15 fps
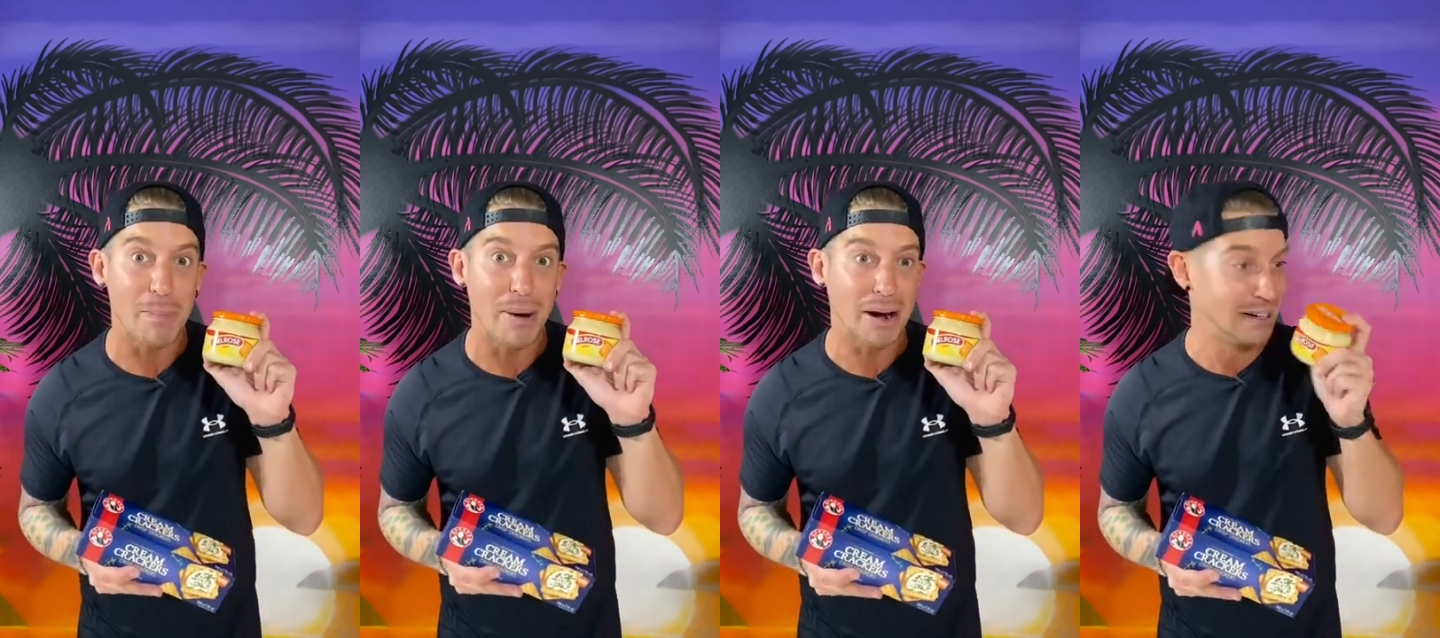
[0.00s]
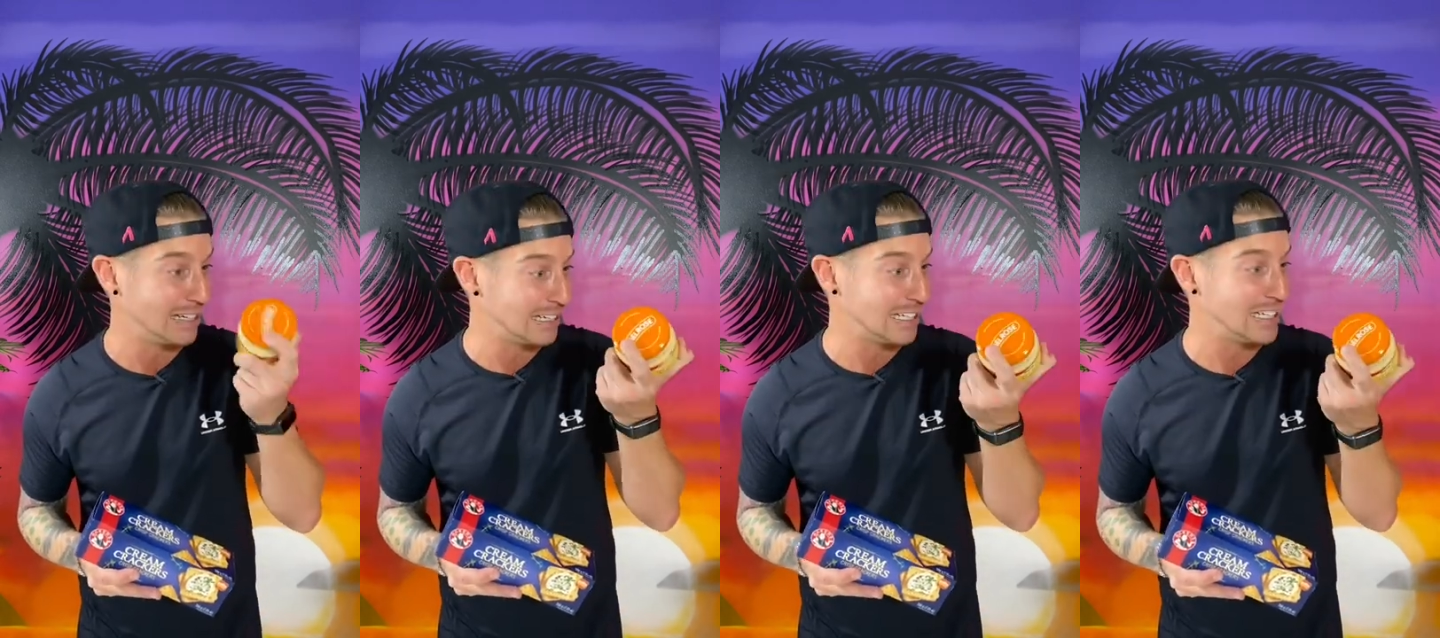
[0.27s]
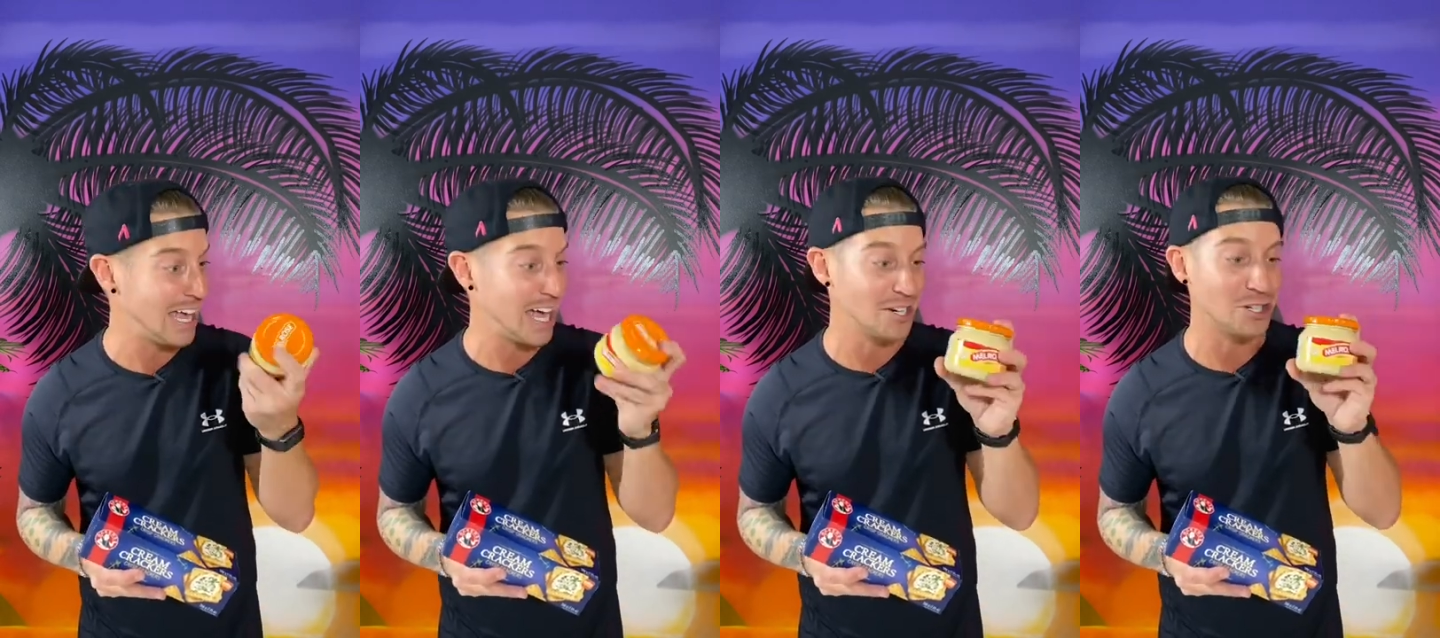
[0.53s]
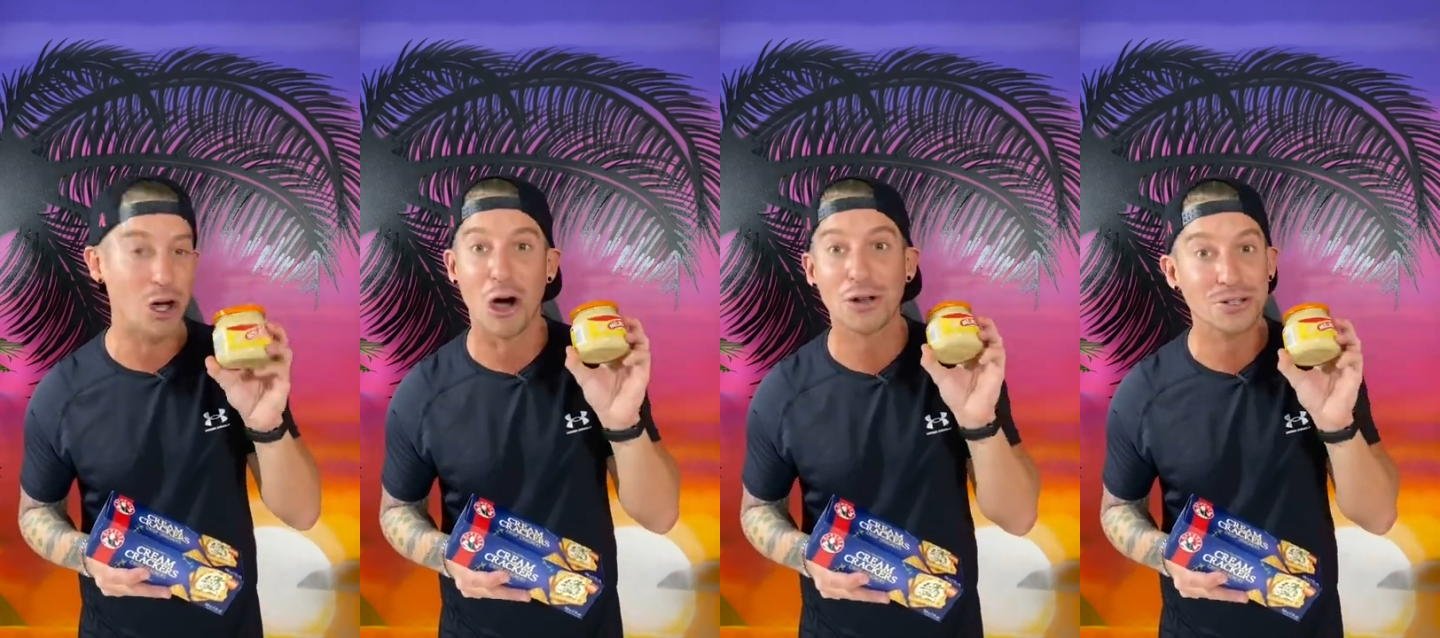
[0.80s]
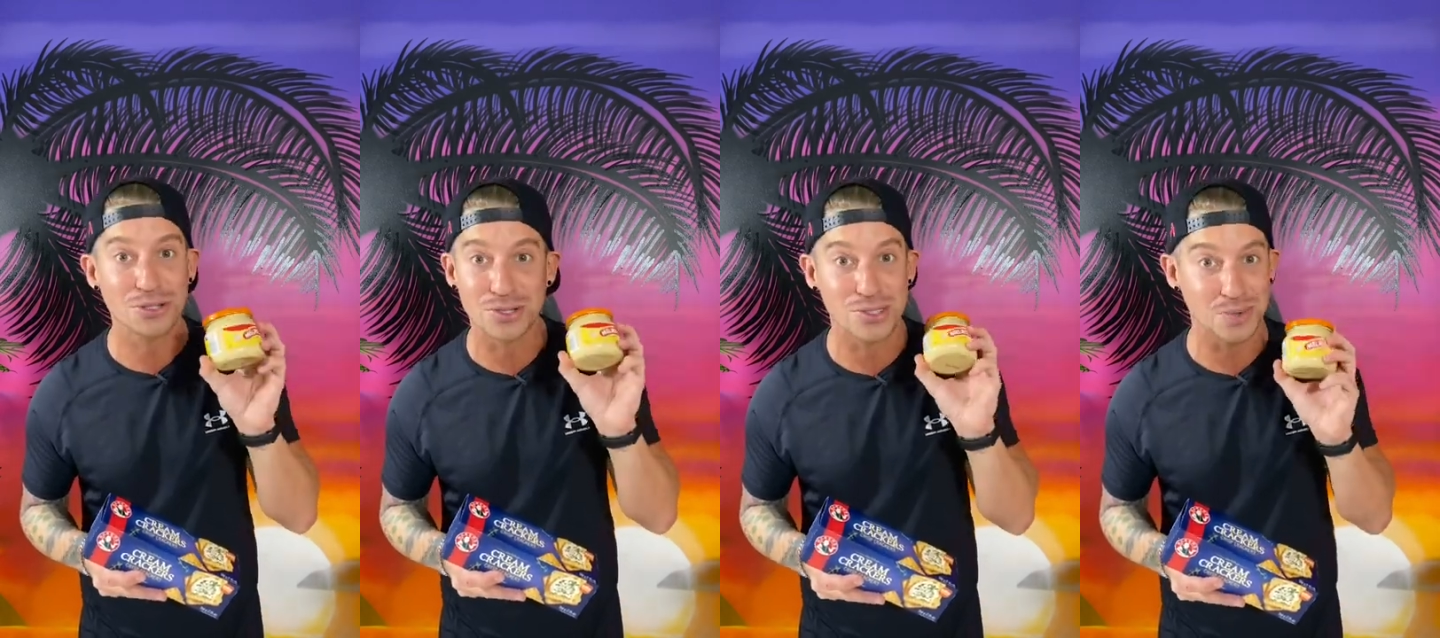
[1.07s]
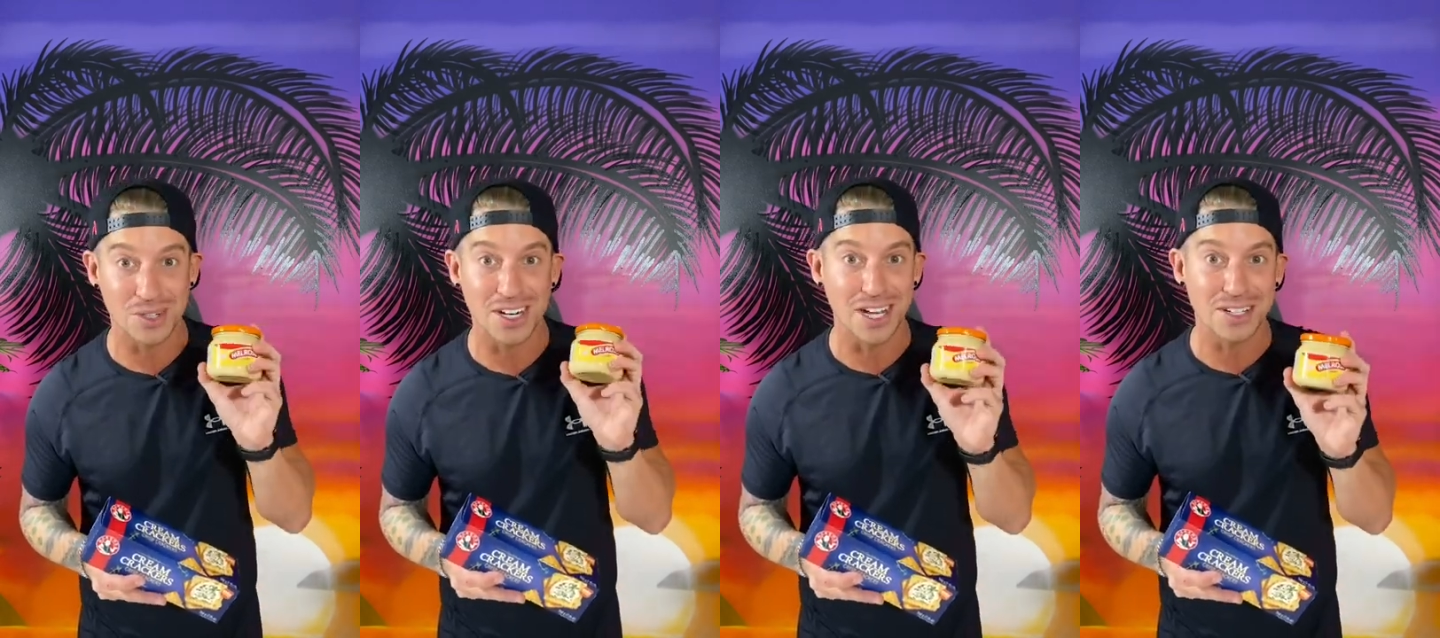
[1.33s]
apparently, and God
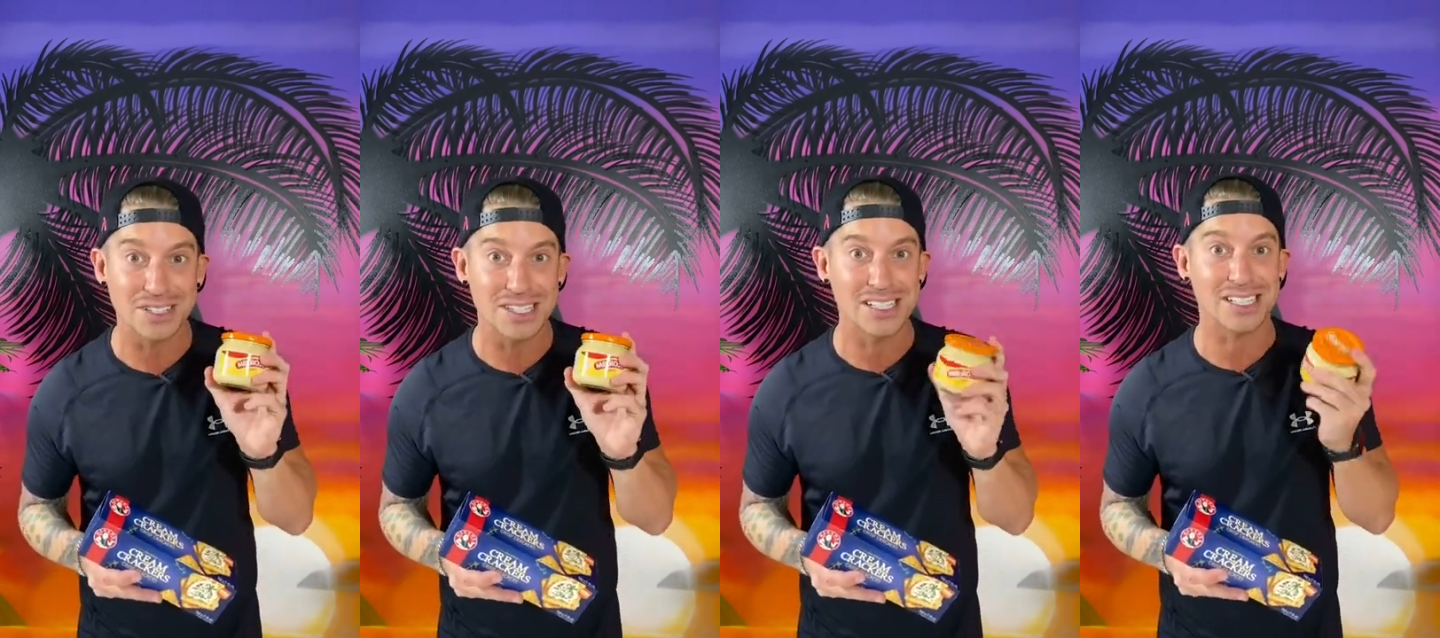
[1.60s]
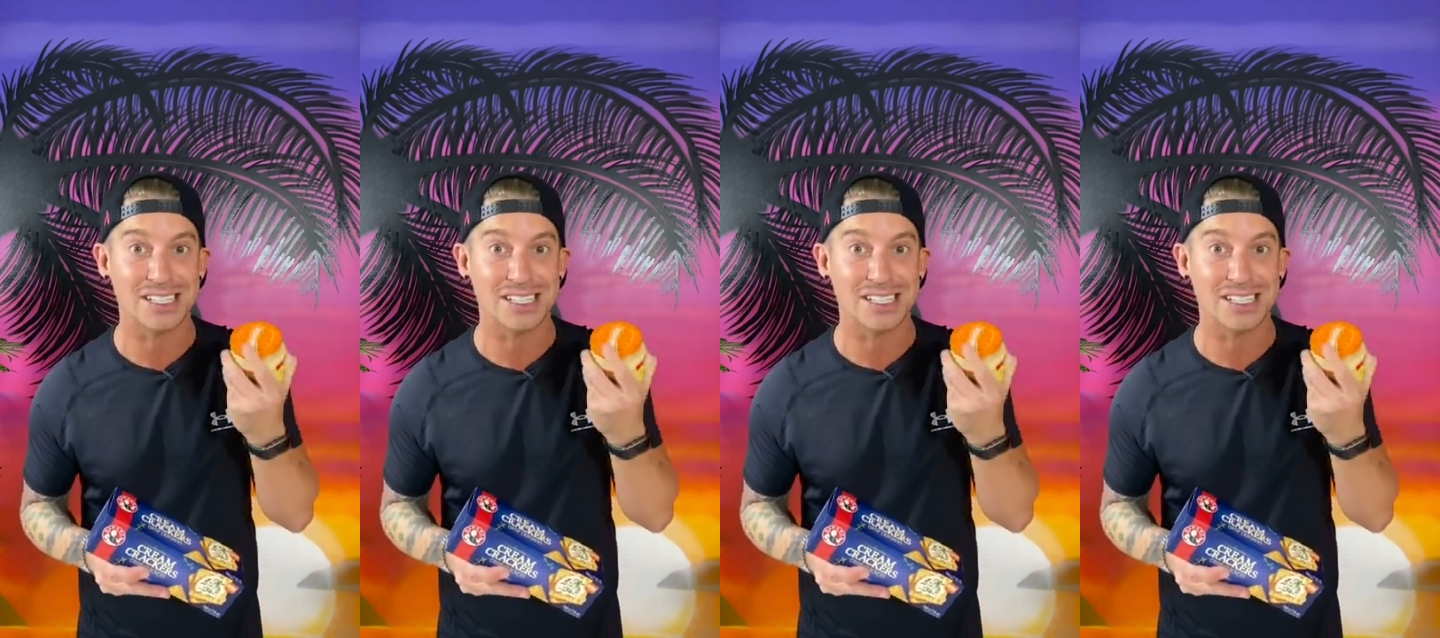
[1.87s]
knows what else.